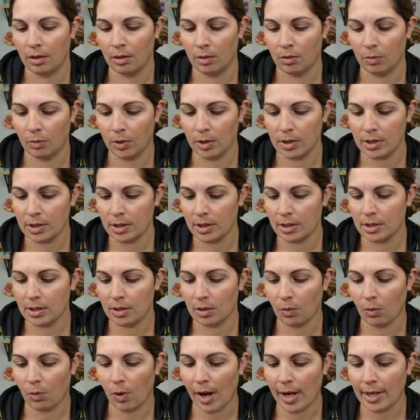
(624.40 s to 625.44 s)
what is this, the
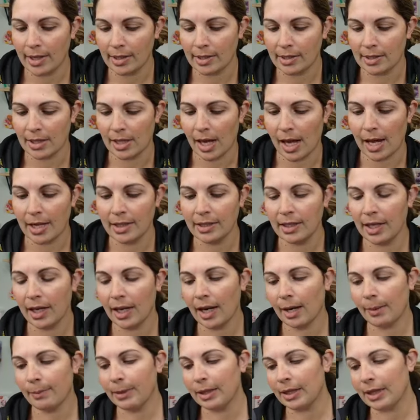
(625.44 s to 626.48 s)
right side yet?
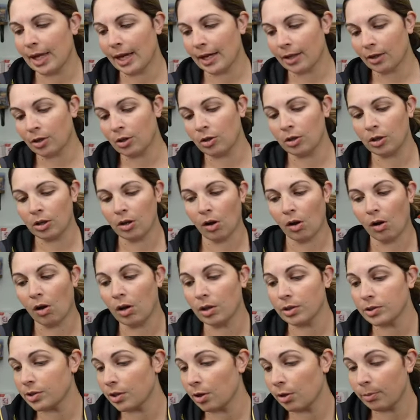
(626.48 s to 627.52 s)
I mean, that could
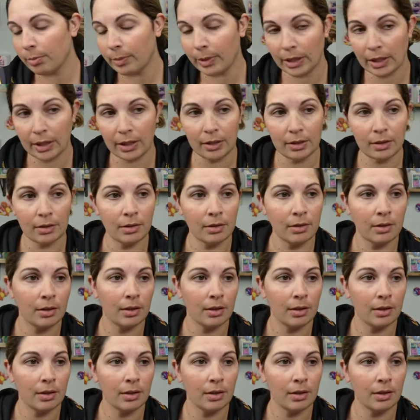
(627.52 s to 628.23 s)
also mean